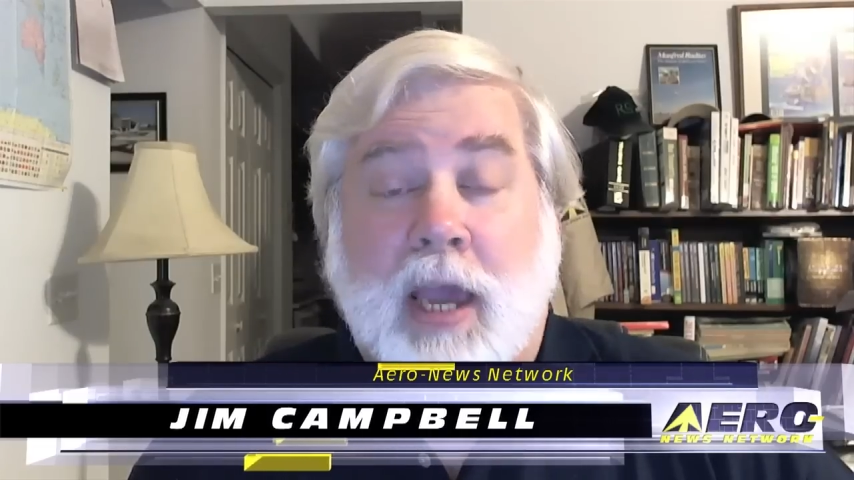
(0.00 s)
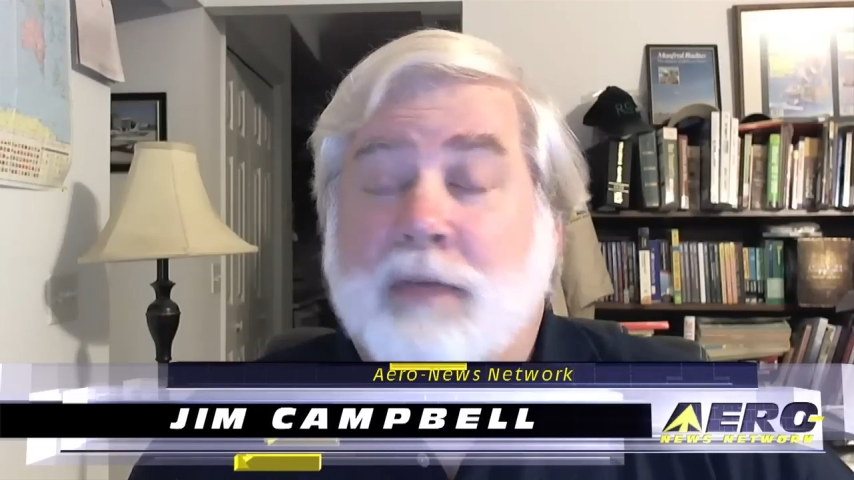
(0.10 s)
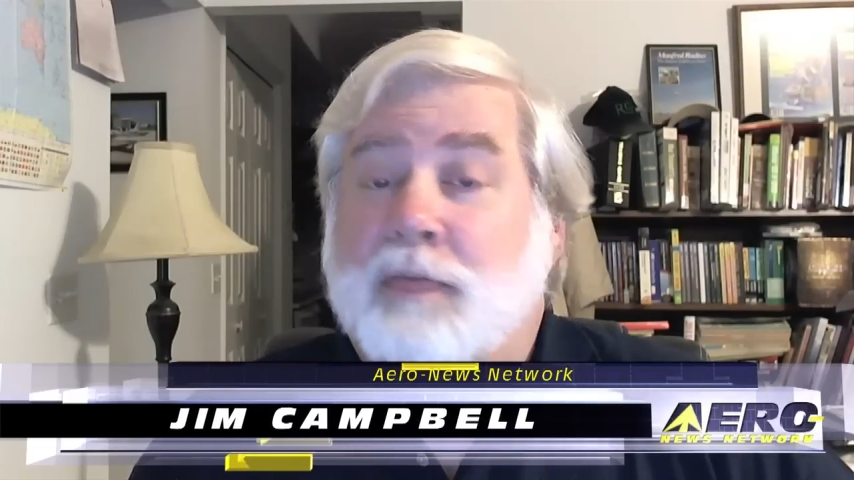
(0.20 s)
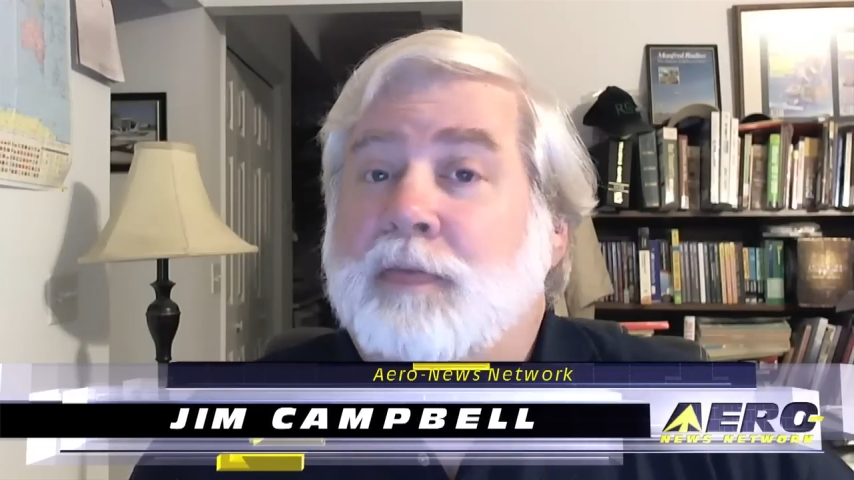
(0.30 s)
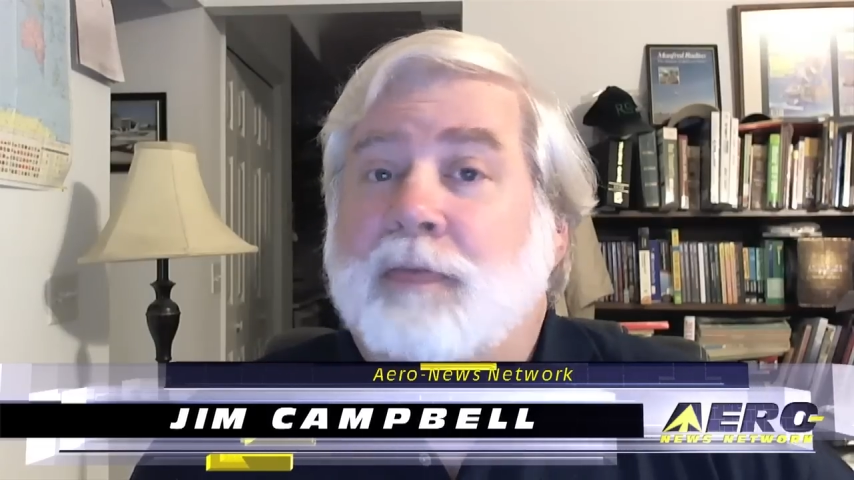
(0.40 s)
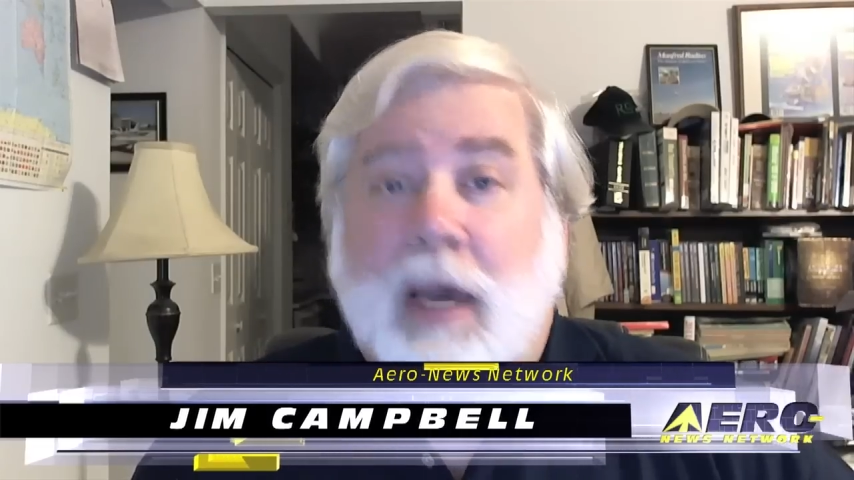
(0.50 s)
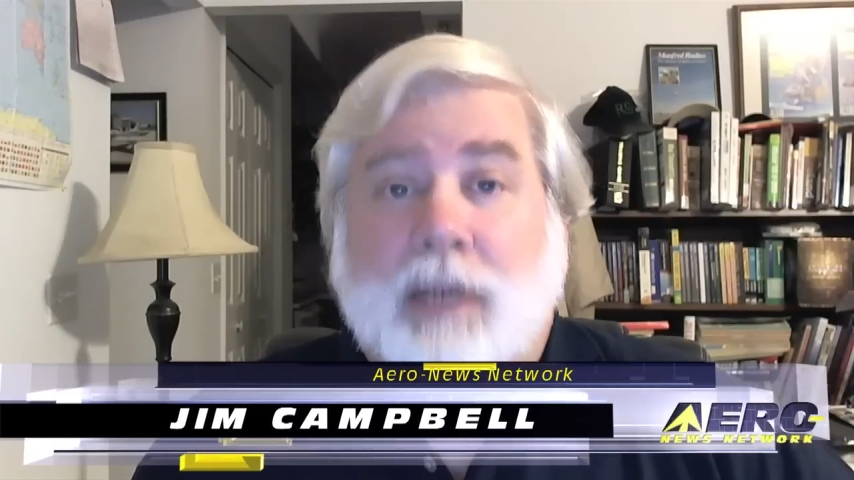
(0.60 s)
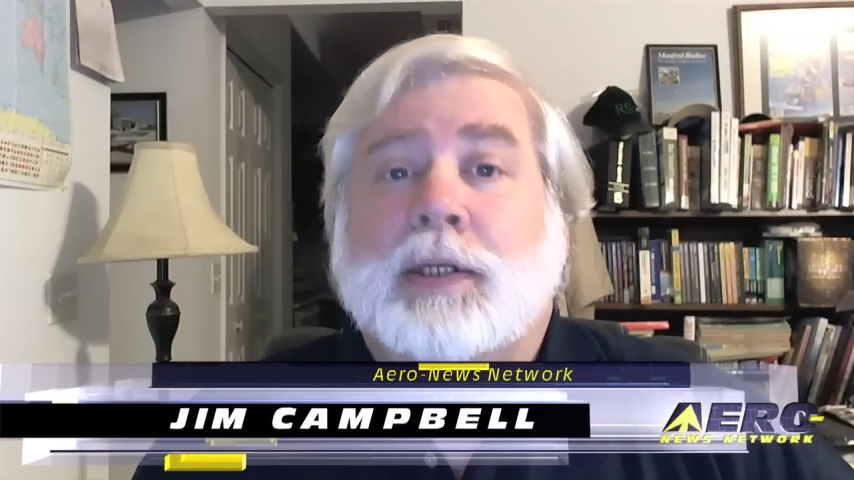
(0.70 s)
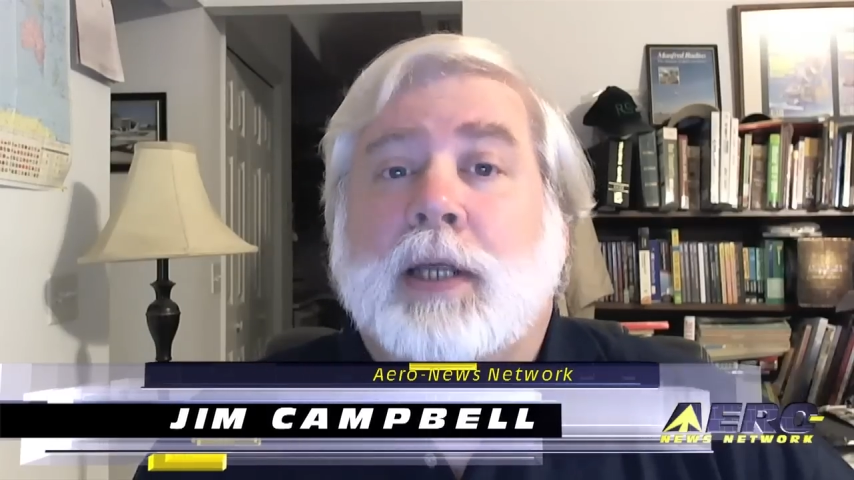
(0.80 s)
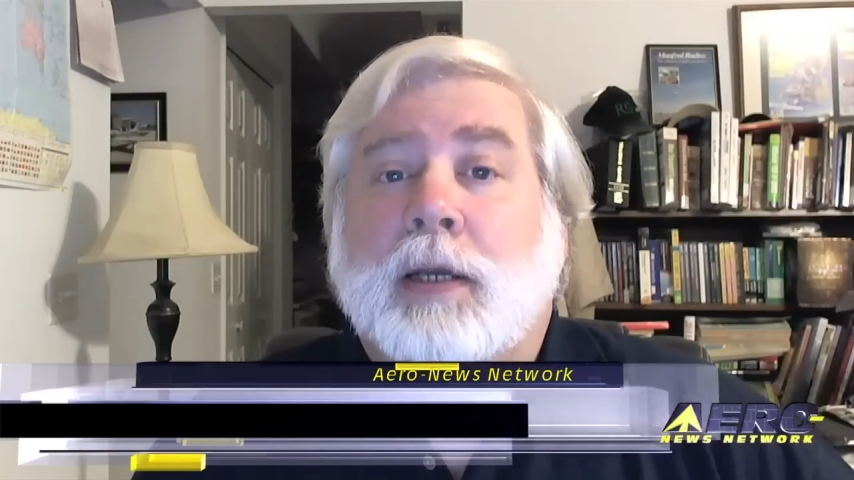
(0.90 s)
a
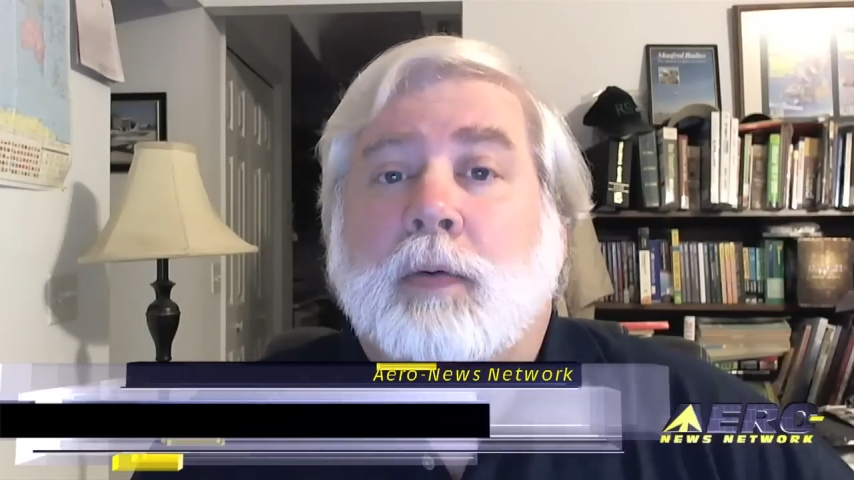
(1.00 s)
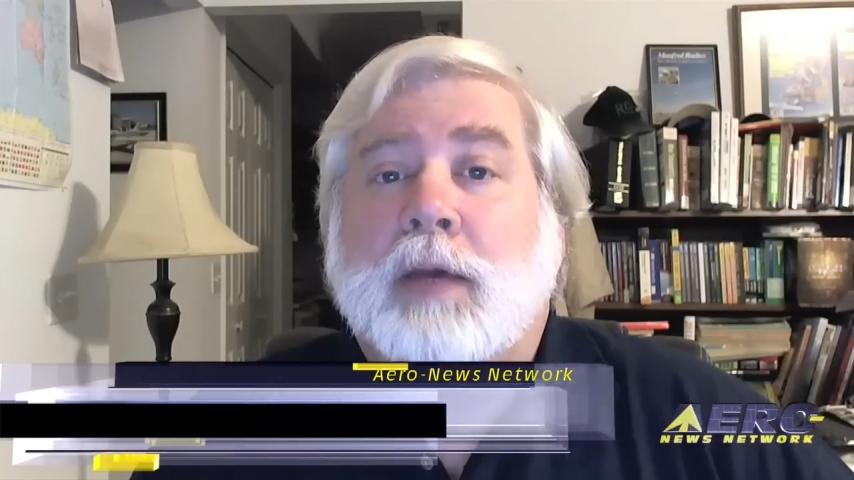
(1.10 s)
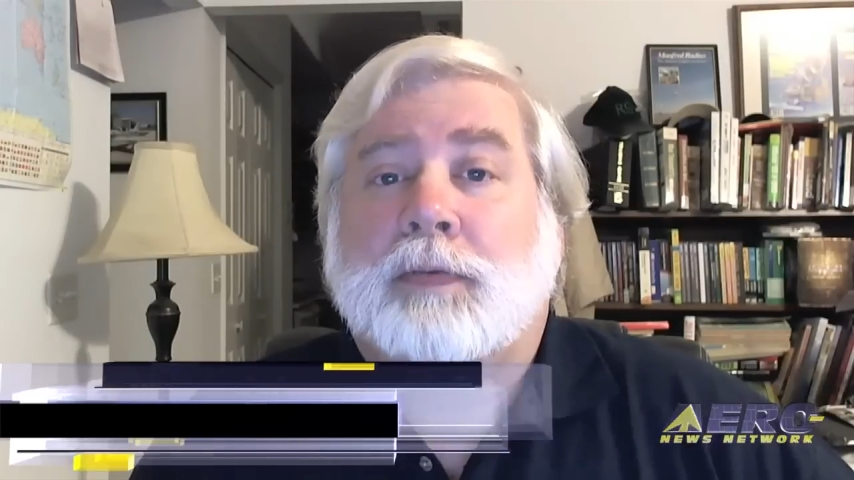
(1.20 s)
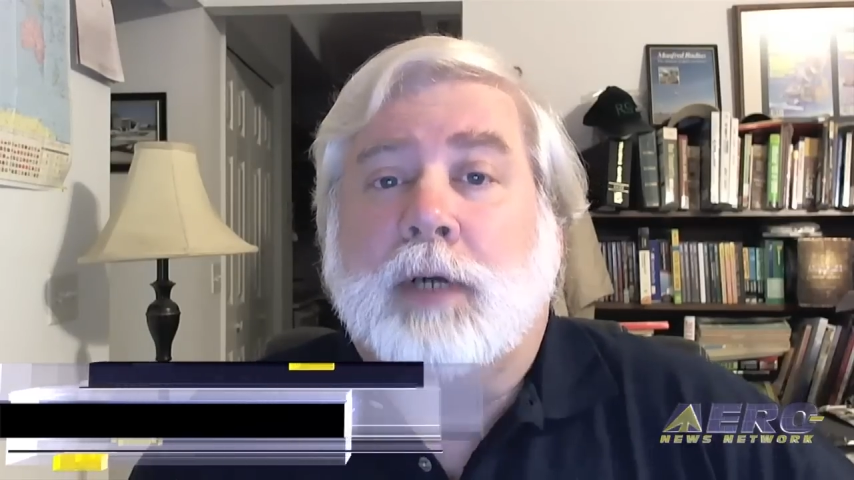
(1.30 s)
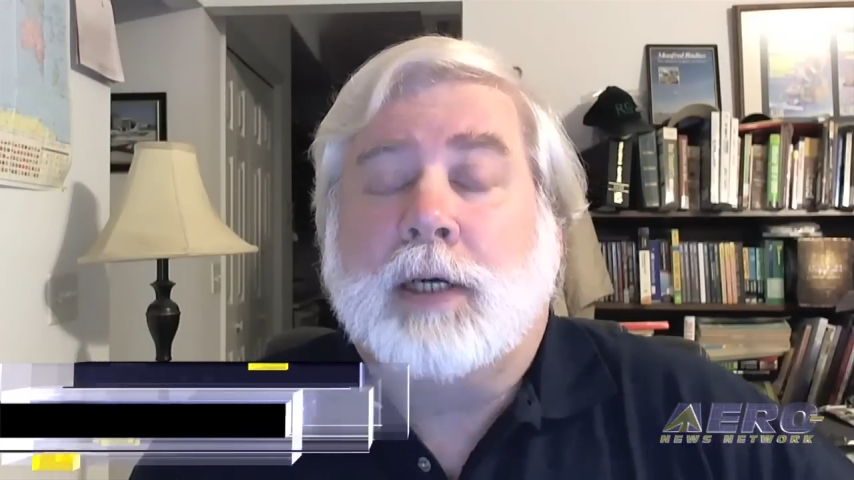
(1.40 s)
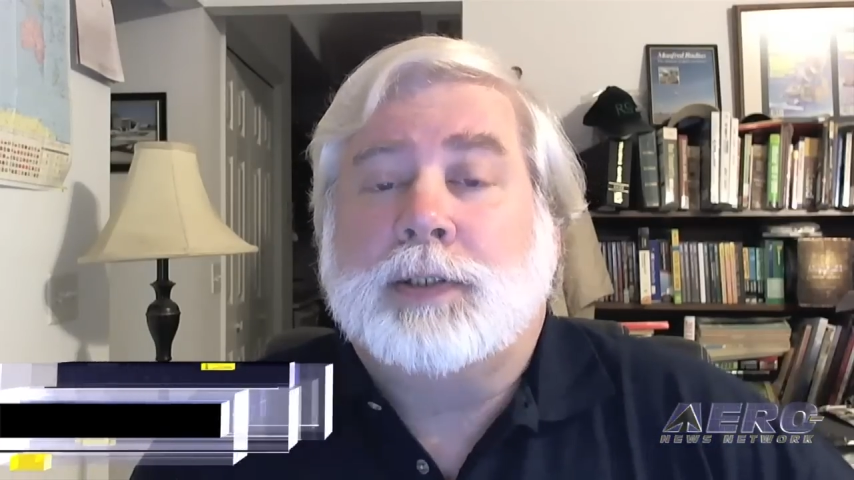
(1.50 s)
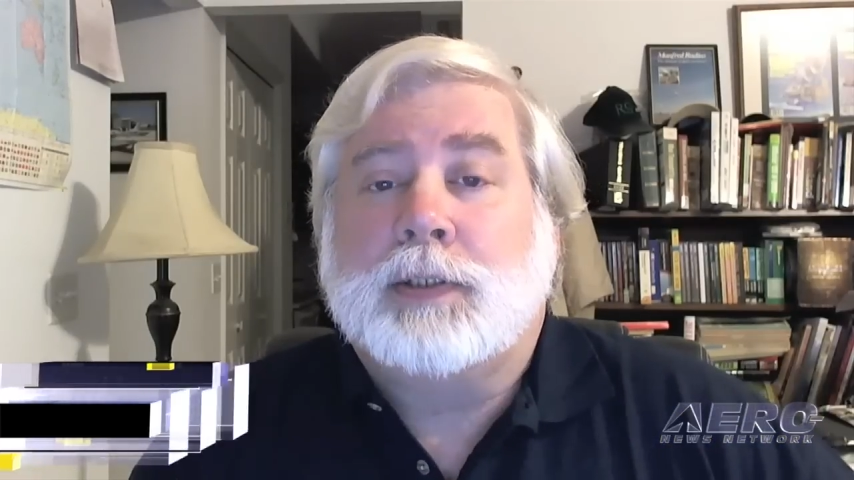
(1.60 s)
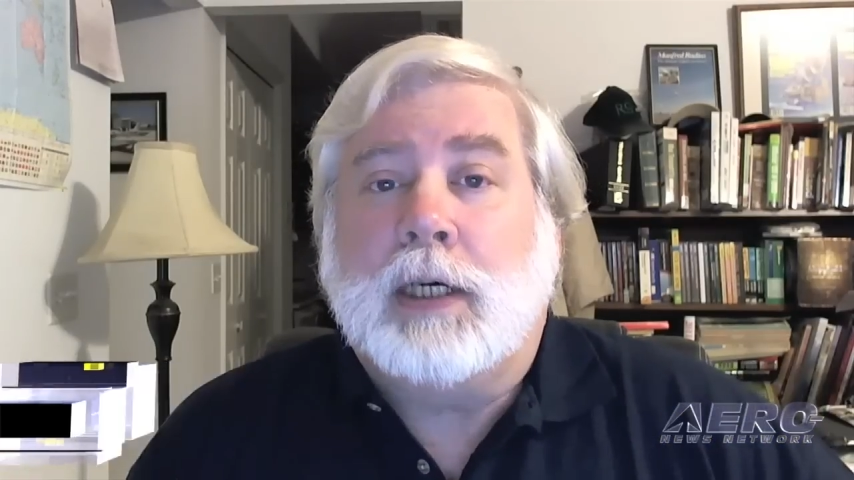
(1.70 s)
fascinating week for us.